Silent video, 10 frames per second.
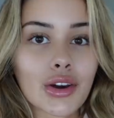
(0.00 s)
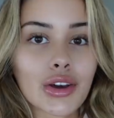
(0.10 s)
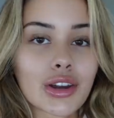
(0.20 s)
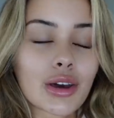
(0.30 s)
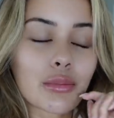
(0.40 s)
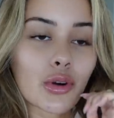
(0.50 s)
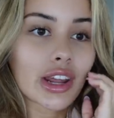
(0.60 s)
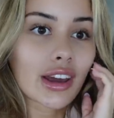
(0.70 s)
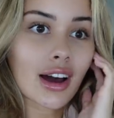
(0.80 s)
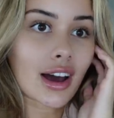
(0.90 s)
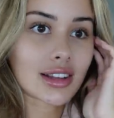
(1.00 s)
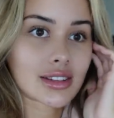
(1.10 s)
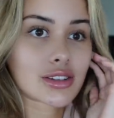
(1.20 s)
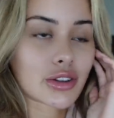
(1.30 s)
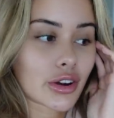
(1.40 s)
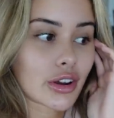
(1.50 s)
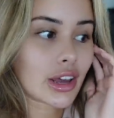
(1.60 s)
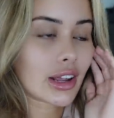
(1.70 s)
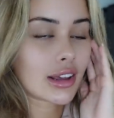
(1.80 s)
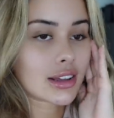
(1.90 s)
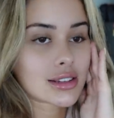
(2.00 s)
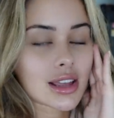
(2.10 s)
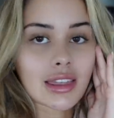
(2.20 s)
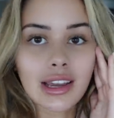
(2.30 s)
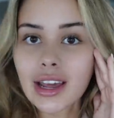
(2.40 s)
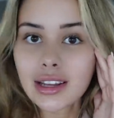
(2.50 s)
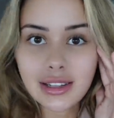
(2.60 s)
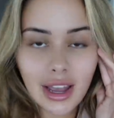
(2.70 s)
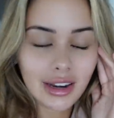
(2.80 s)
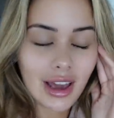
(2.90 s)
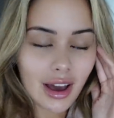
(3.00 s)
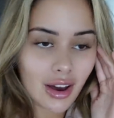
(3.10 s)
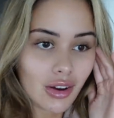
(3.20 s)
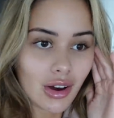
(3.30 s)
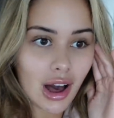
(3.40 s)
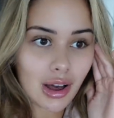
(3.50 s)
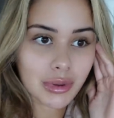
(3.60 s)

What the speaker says: Good morning, guys. So it is the next day now.